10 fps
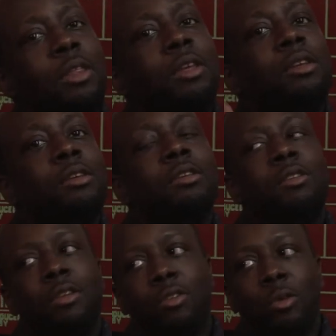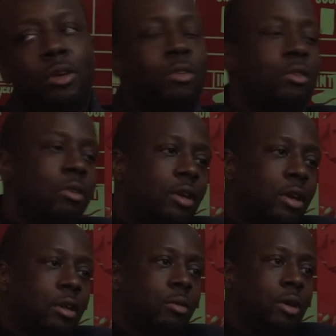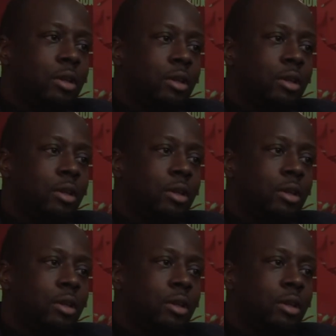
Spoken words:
this is the situation you're dealing with.